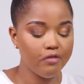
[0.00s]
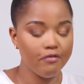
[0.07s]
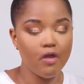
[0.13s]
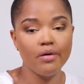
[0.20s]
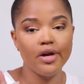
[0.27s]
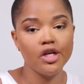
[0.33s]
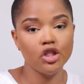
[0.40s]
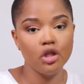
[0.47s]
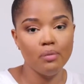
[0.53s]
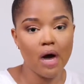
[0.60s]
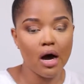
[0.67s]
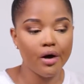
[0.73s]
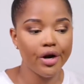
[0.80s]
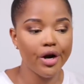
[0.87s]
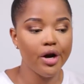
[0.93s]
foundation
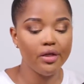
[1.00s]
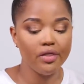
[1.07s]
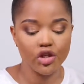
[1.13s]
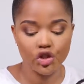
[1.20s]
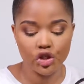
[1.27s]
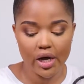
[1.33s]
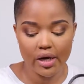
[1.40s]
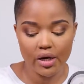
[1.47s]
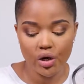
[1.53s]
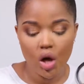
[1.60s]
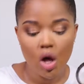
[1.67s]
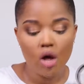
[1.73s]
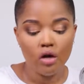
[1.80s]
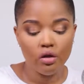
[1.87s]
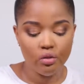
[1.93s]
powder in the shade
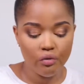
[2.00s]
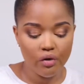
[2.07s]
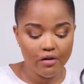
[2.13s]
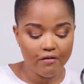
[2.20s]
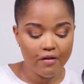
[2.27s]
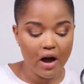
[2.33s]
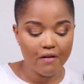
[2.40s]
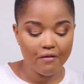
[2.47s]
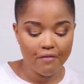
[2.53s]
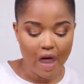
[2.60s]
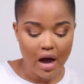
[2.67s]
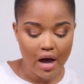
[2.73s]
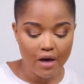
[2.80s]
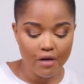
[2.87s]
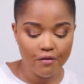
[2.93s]

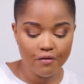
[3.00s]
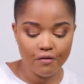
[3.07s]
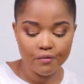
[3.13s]
355.